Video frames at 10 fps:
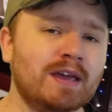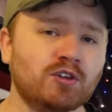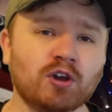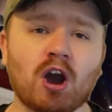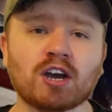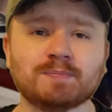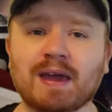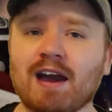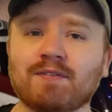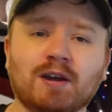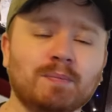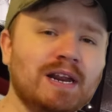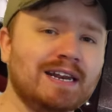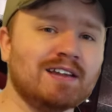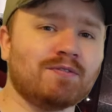You guys may have a completely
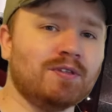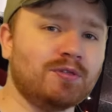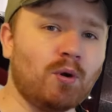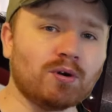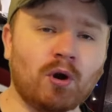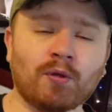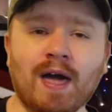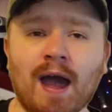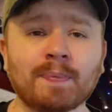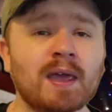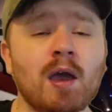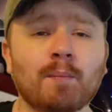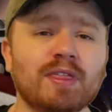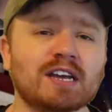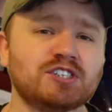different thought on that. But
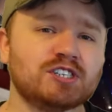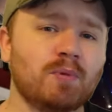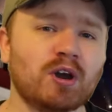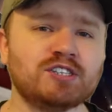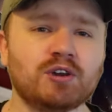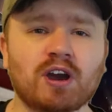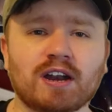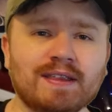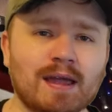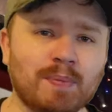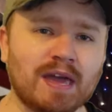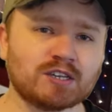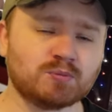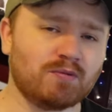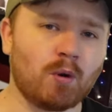that's just my two kind of nitpicks
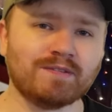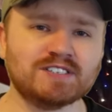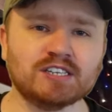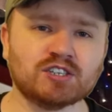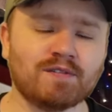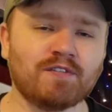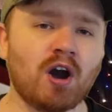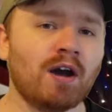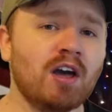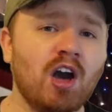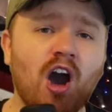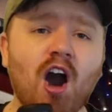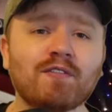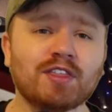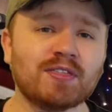with what we've seen so far. Other
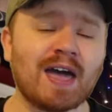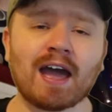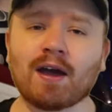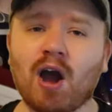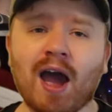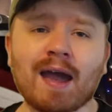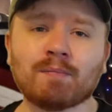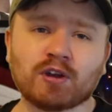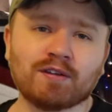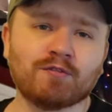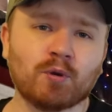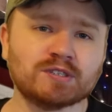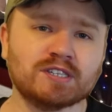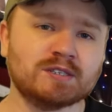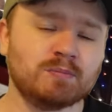than that, I am looking forward to
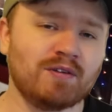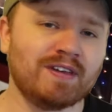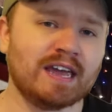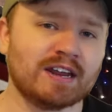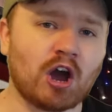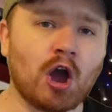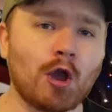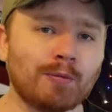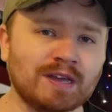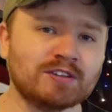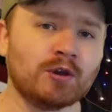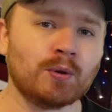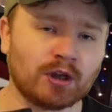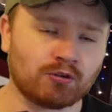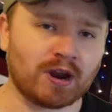this movie and I hope they do a
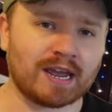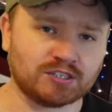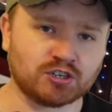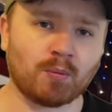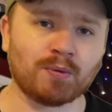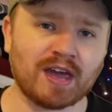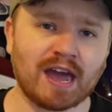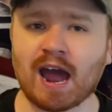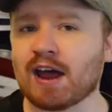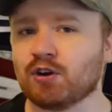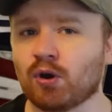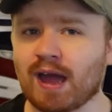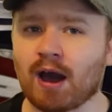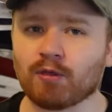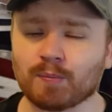great job with it and knock it out
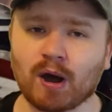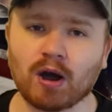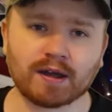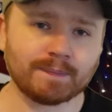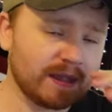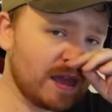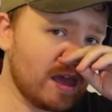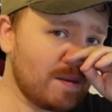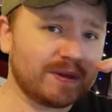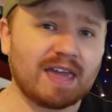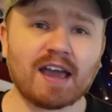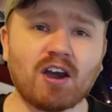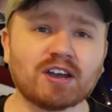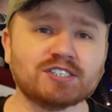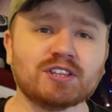of the park. But yeah, guys,
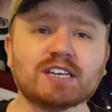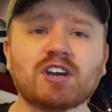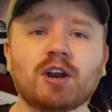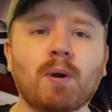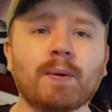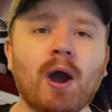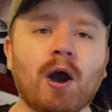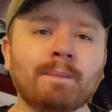so that's kind of where we are.